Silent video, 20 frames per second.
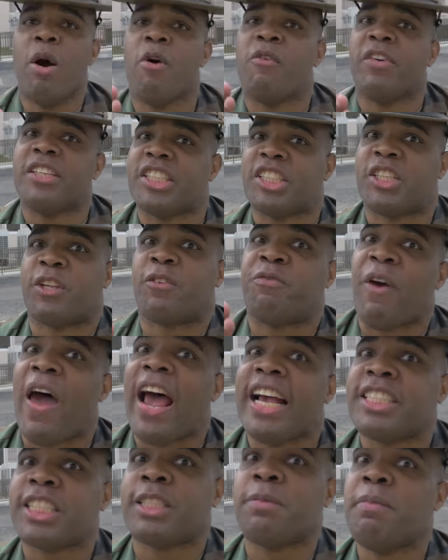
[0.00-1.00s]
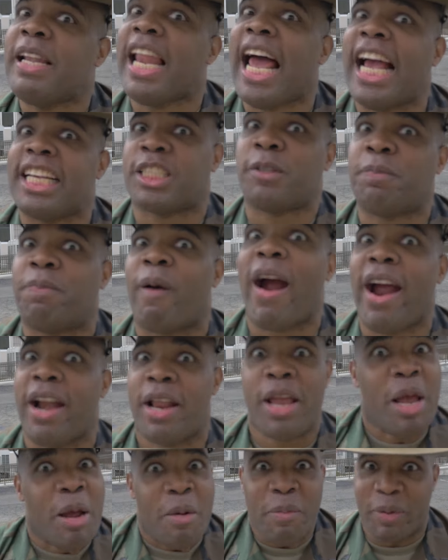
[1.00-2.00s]
moving just as fast as molasses,
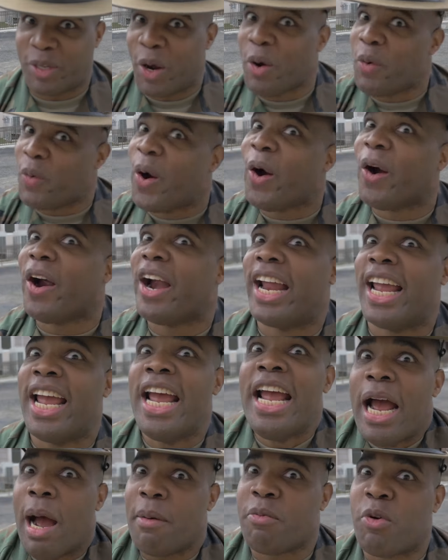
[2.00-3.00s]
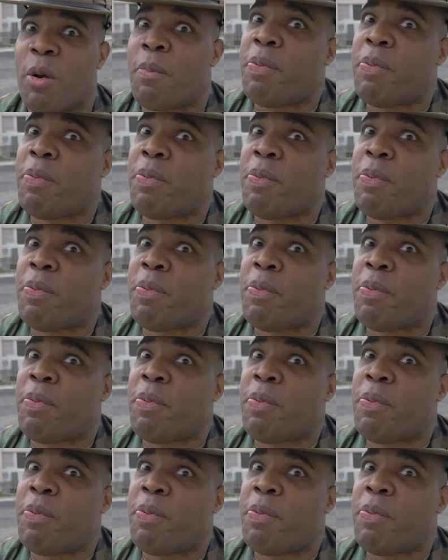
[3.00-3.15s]
Brian! But don't worry, I'm gonna